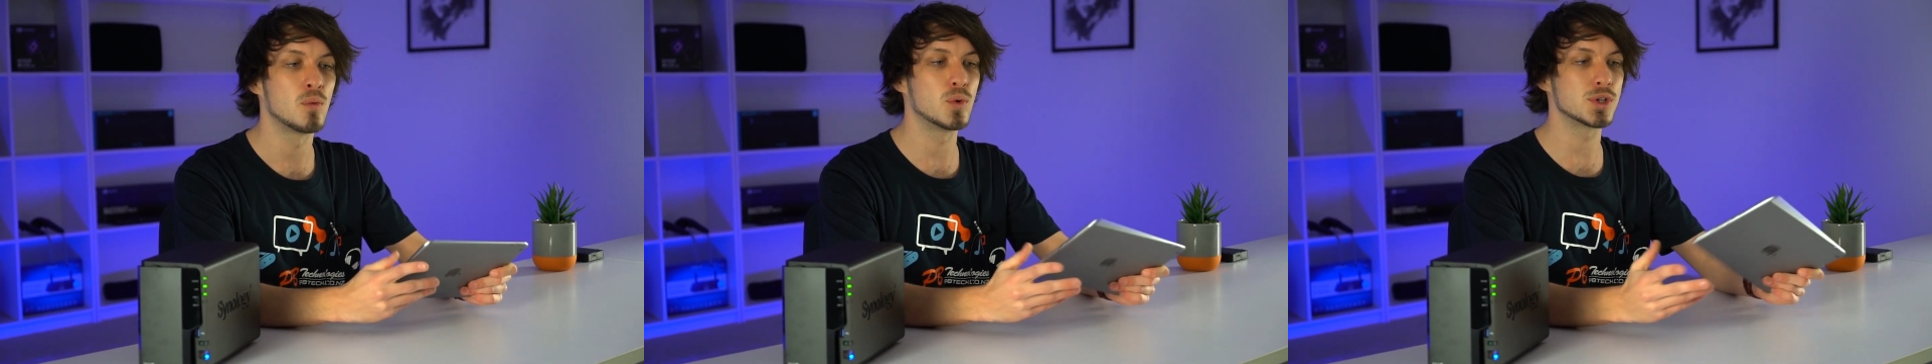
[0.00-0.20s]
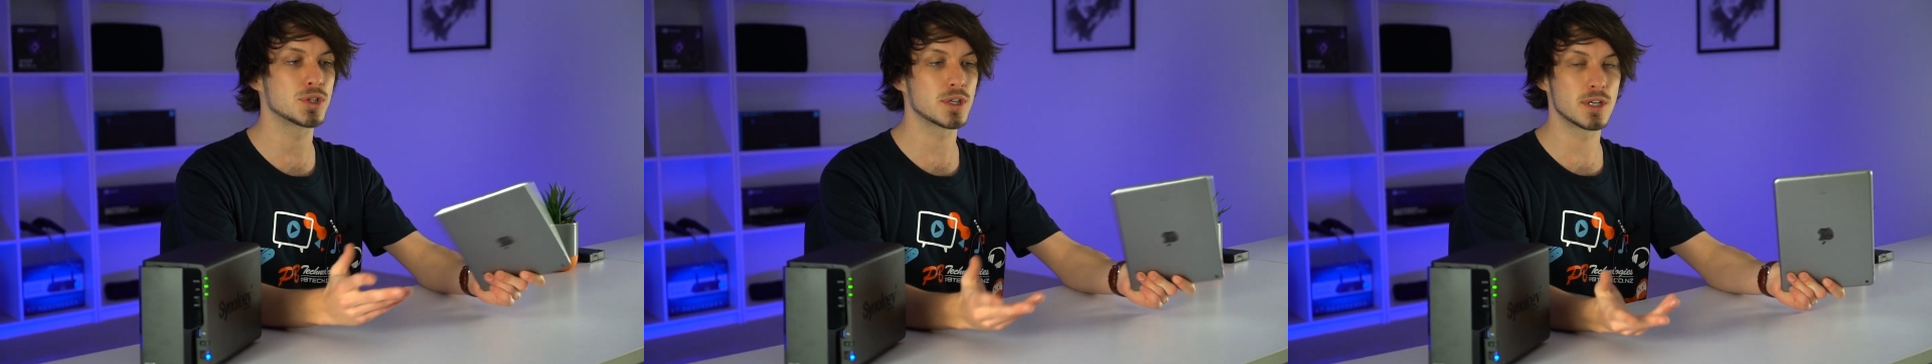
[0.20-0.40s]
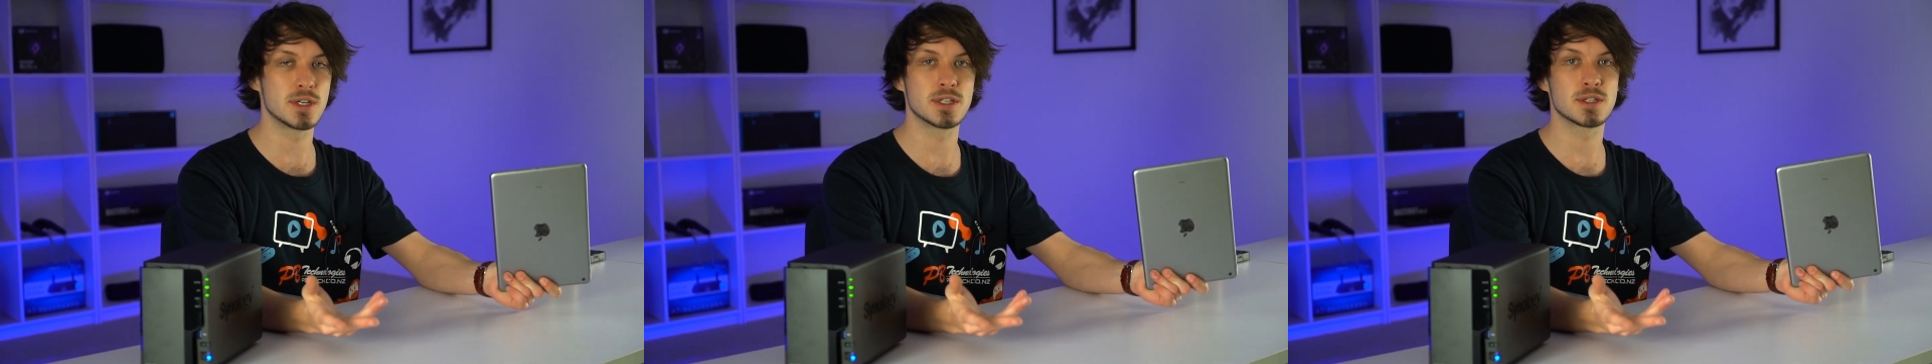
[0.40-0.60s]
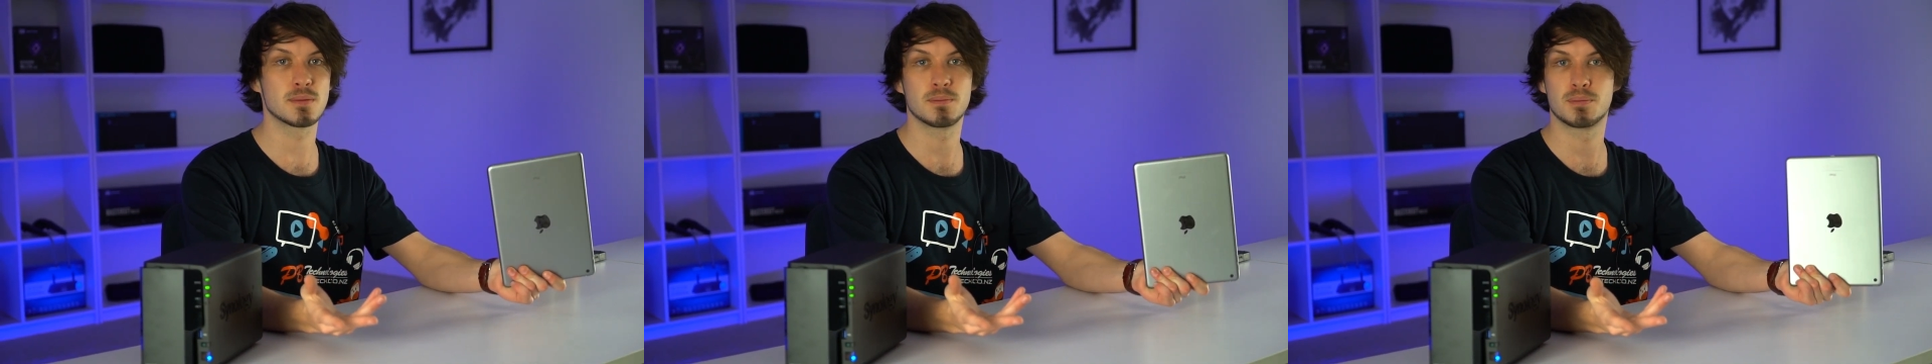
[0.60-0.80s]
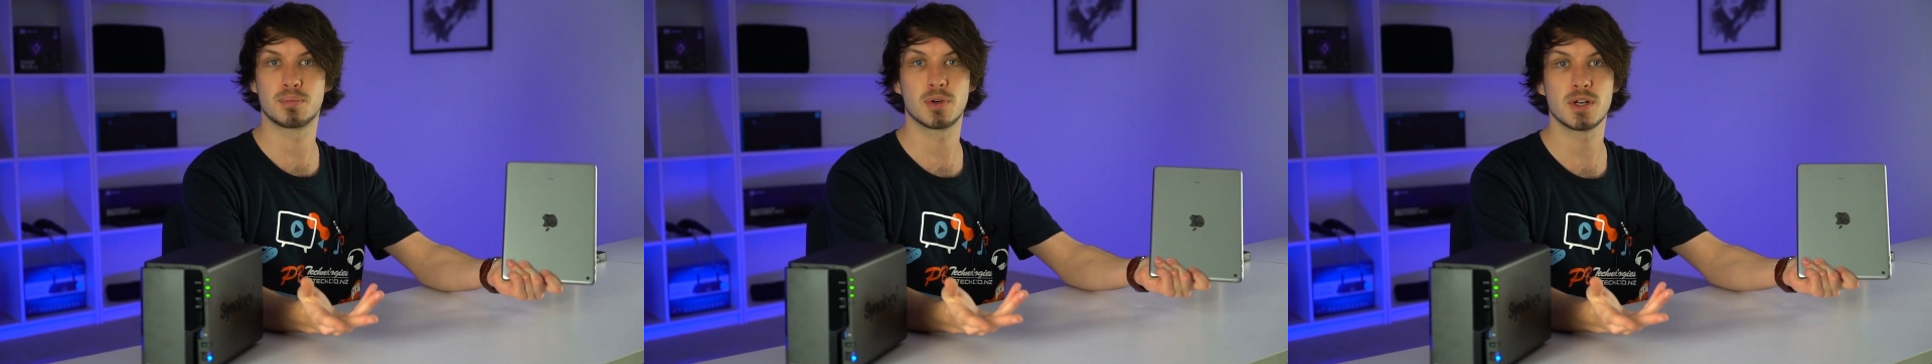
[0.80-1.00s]
which is
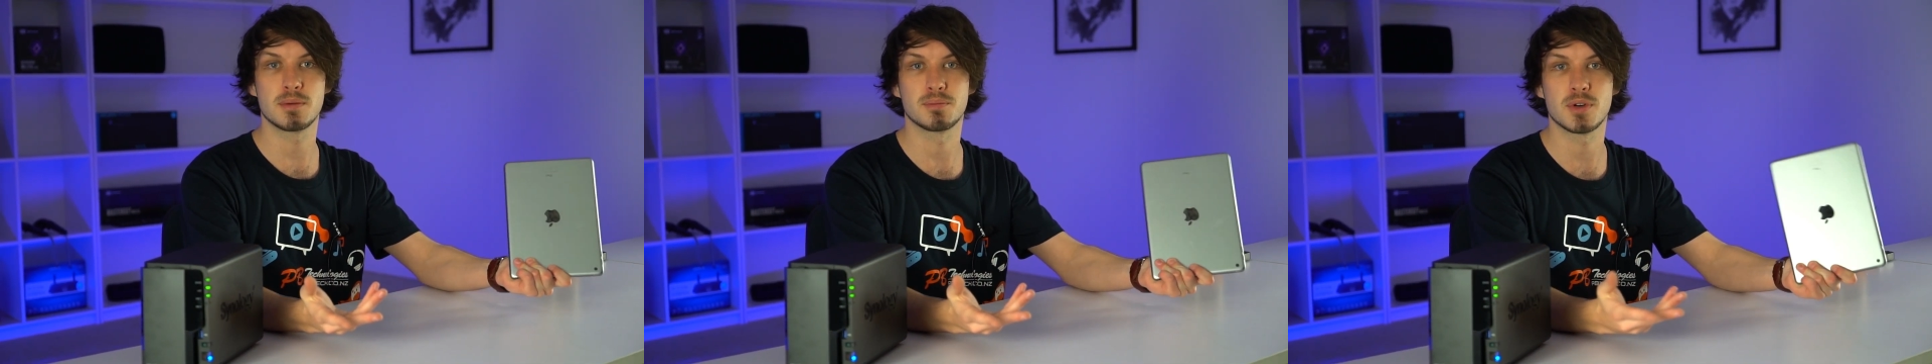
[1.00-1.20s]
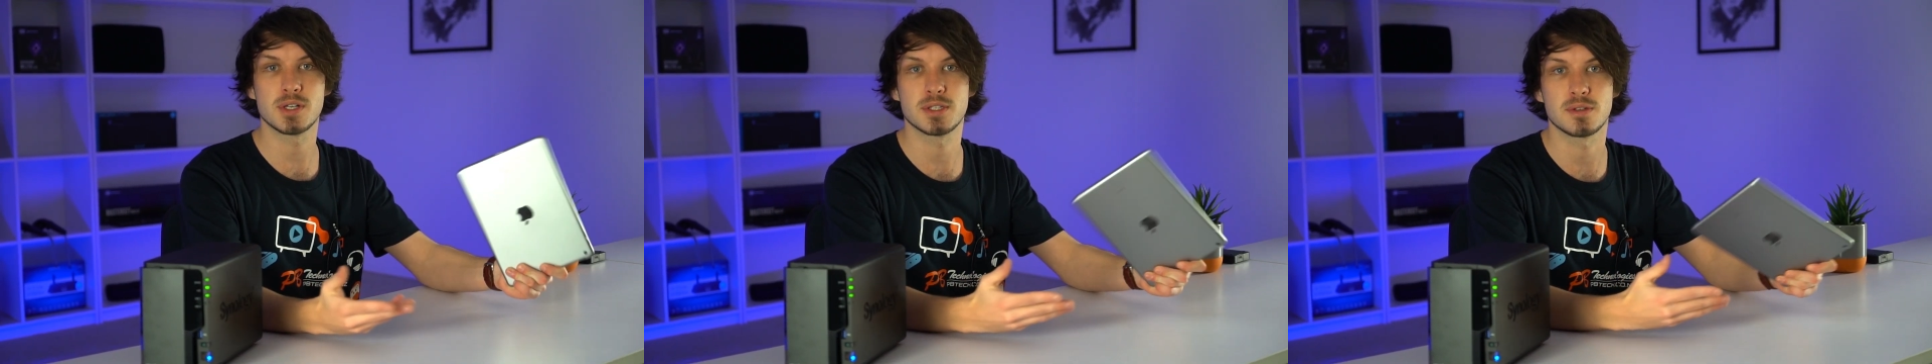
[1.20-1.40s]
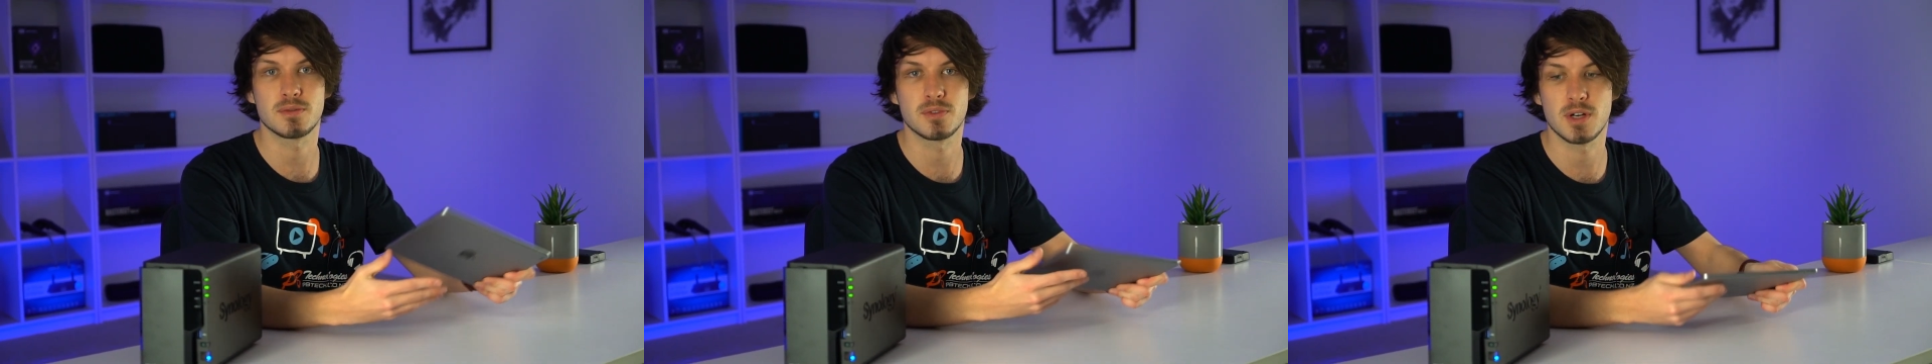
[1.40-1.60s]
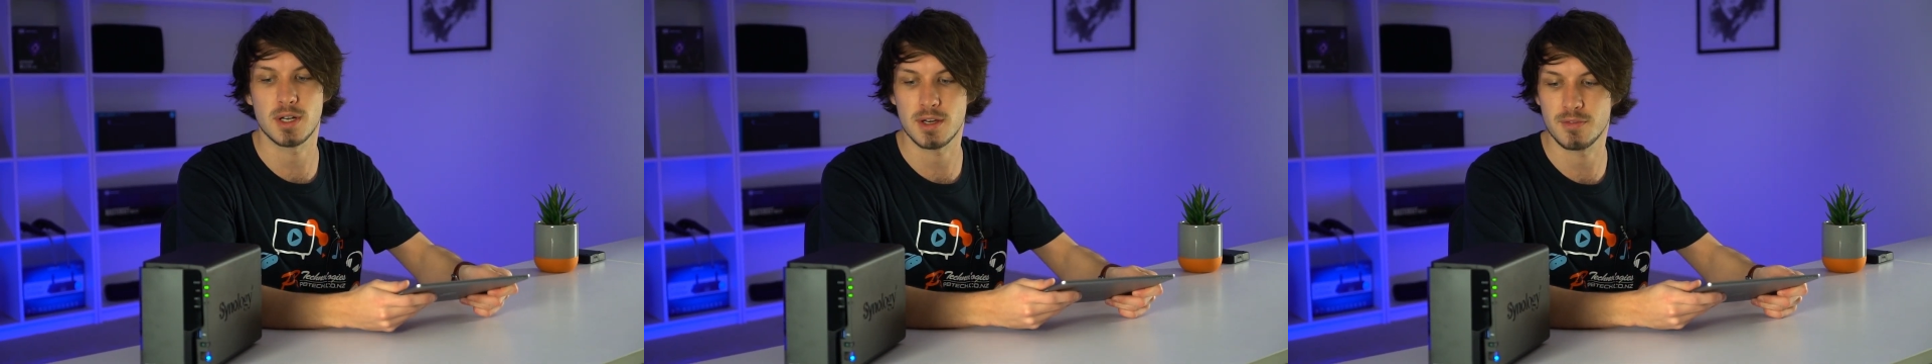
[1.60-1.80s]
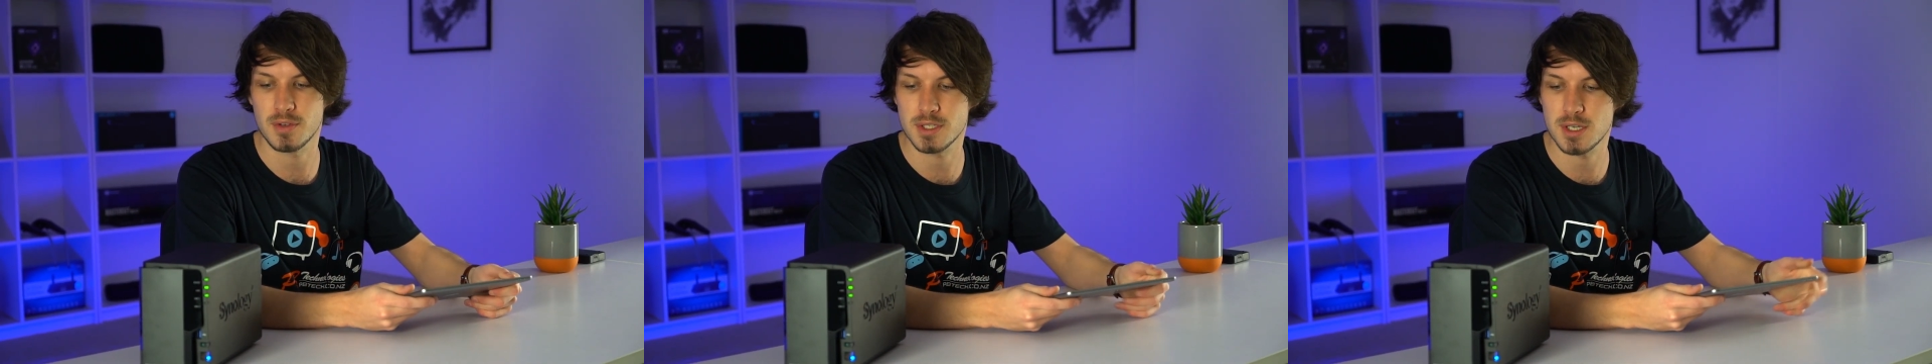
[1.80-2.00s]
pretty impressive
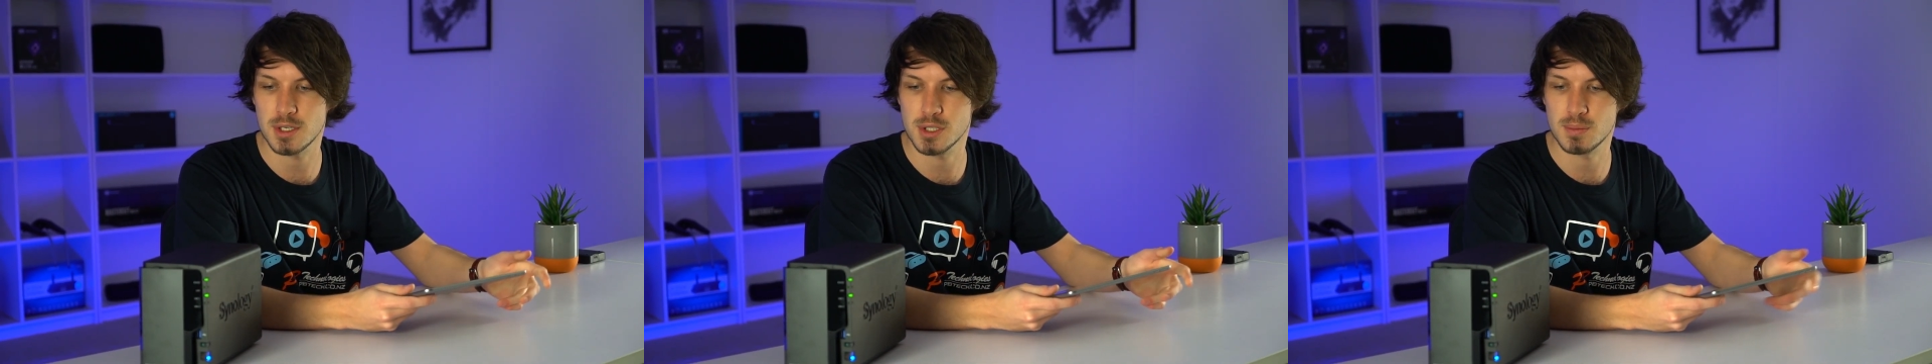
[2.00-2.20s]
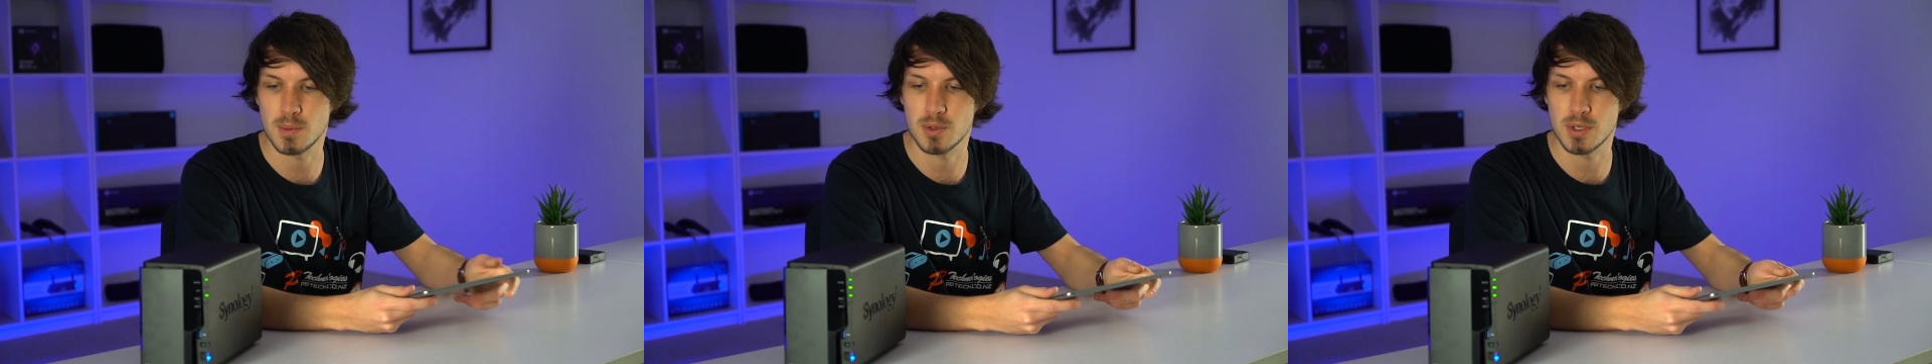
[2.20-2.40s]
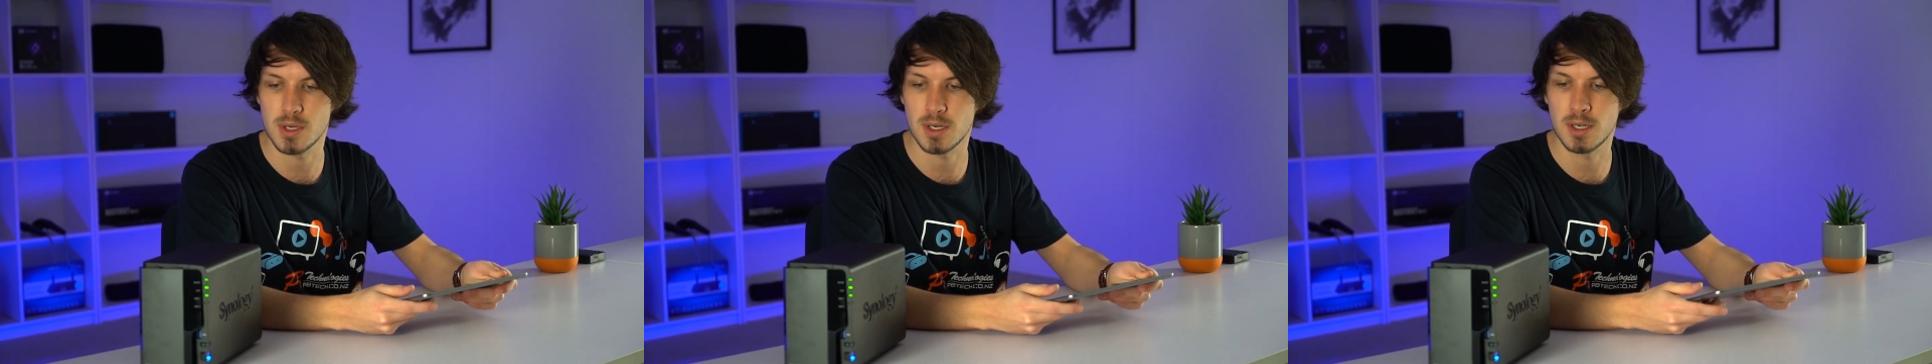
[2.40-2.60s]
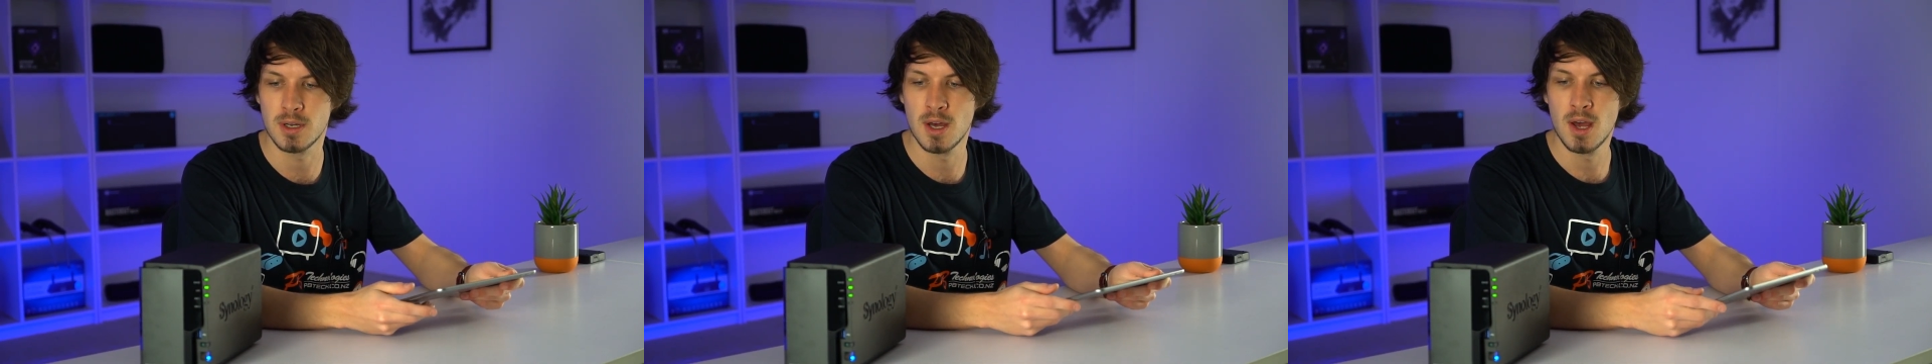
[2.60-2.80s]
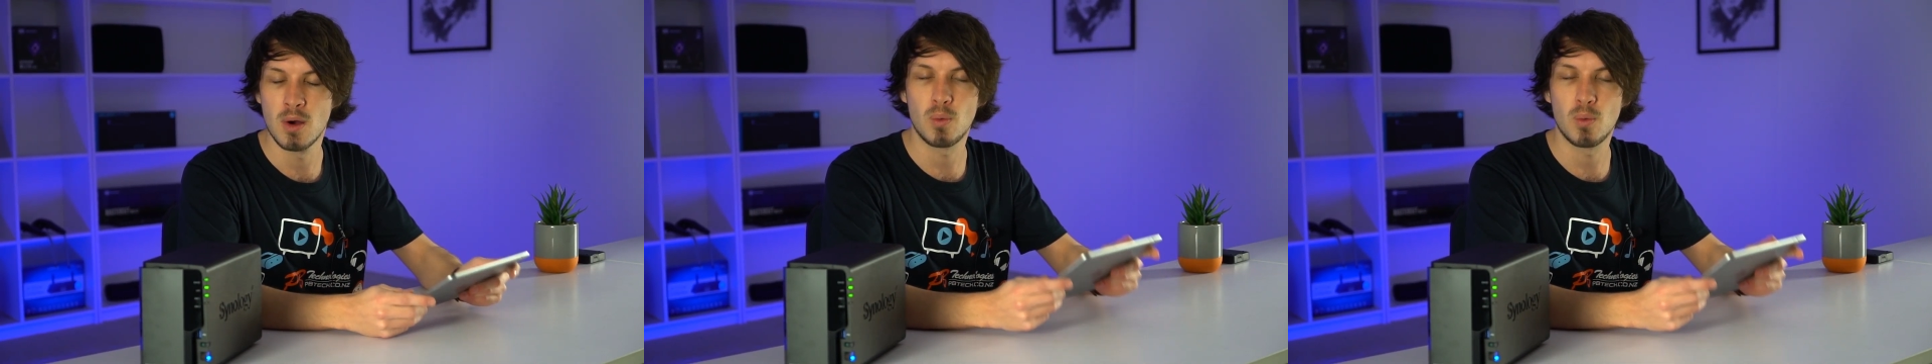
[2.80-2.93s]
really for such a small unit.